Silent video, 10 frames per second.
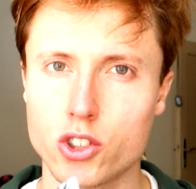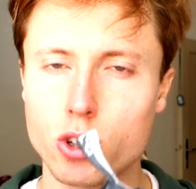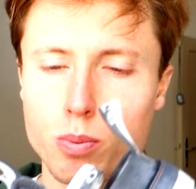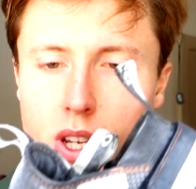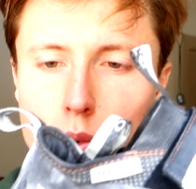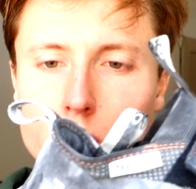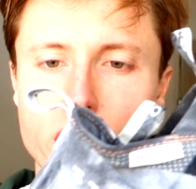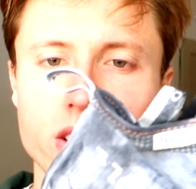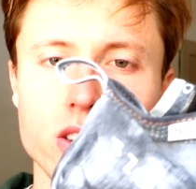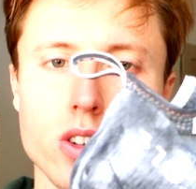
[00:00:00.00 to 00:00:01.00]
you should be
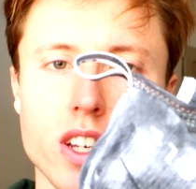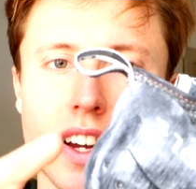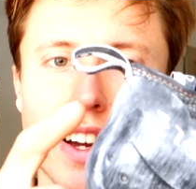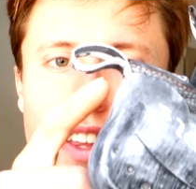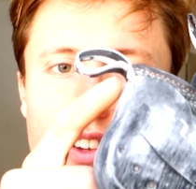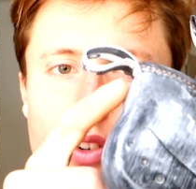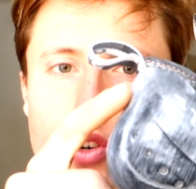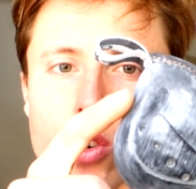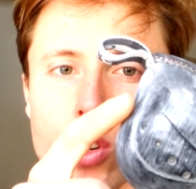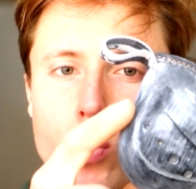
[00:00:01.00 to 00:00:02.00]
aware that you can either
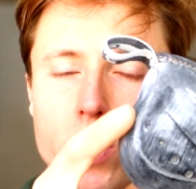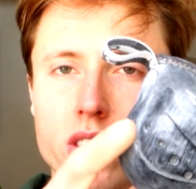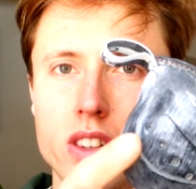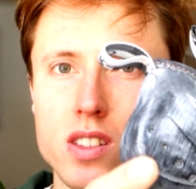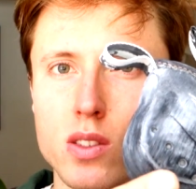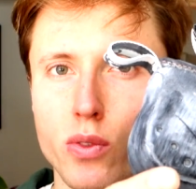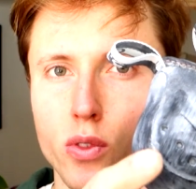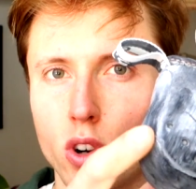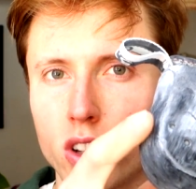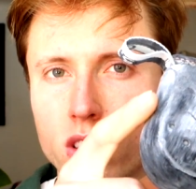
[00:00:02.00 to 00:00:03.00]
hook with this
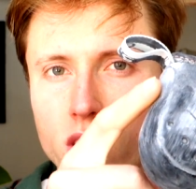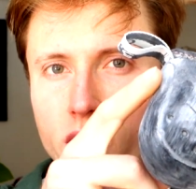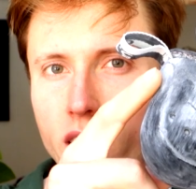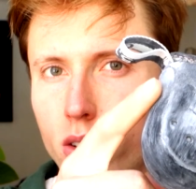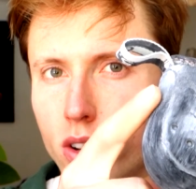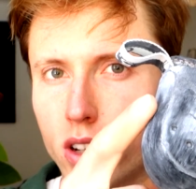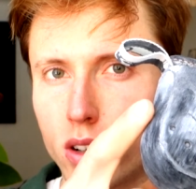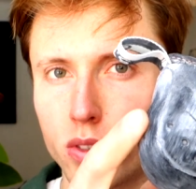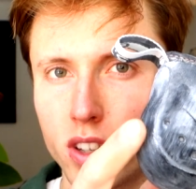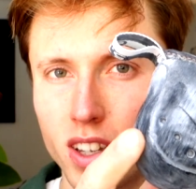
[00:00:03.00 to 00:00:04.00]
frontal area
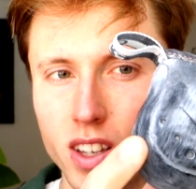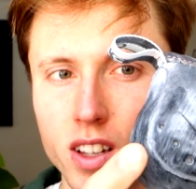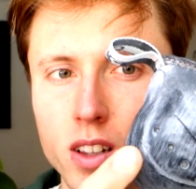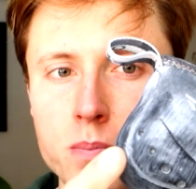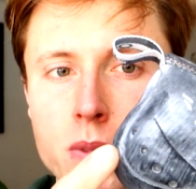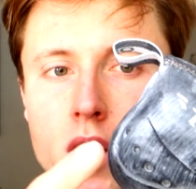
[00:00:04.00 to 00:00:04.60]
of the heel,